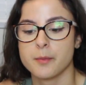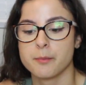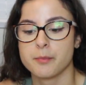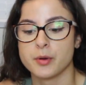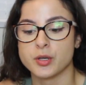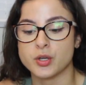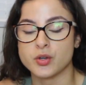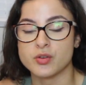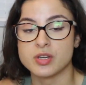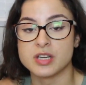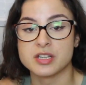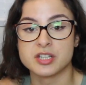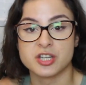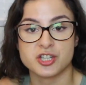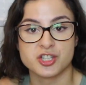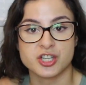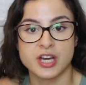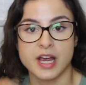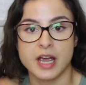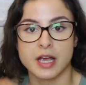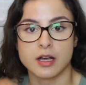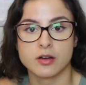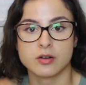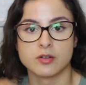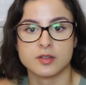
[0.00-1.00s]
but you need to
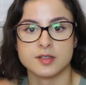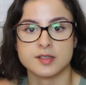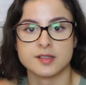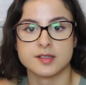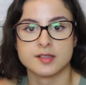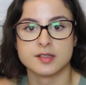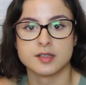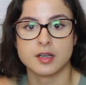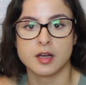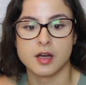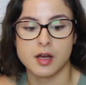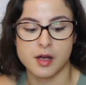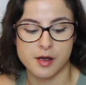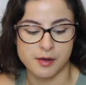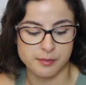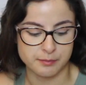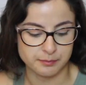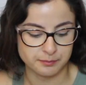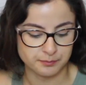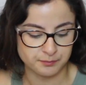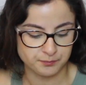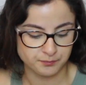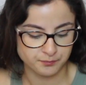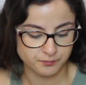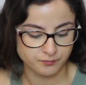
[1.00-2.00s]
check because
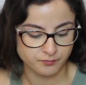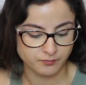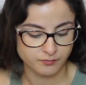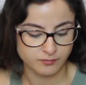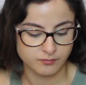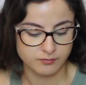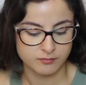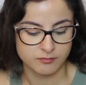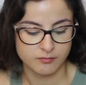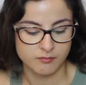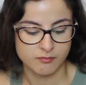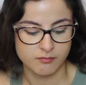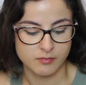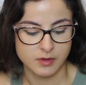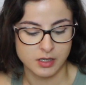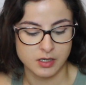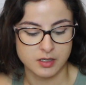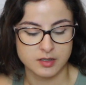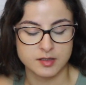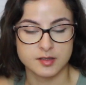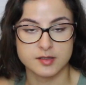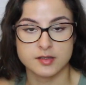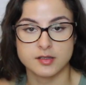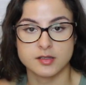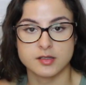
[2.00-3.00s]

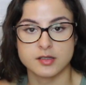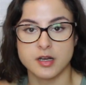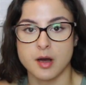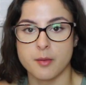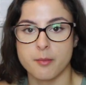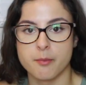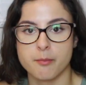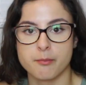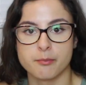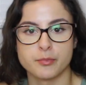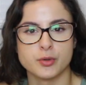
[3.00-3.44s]
some